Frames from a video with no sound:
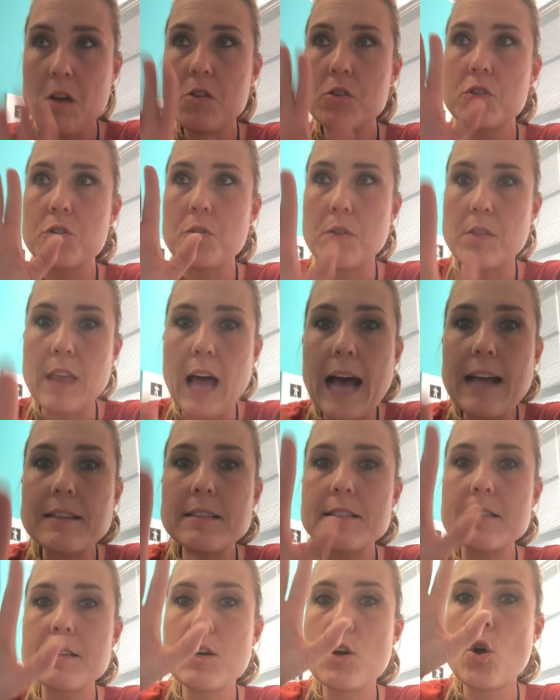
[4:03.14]
So that
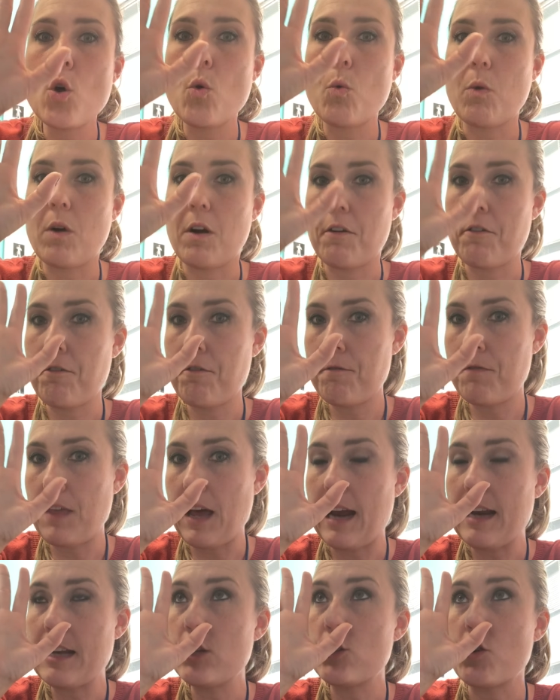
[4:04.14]

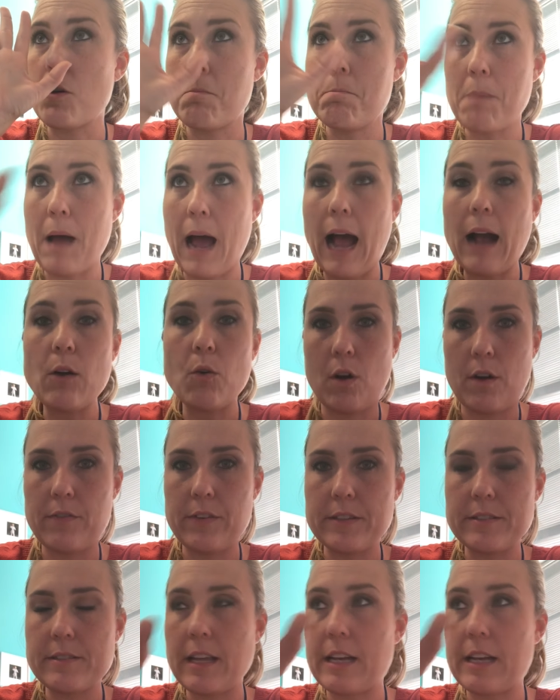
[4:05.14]
is your back office.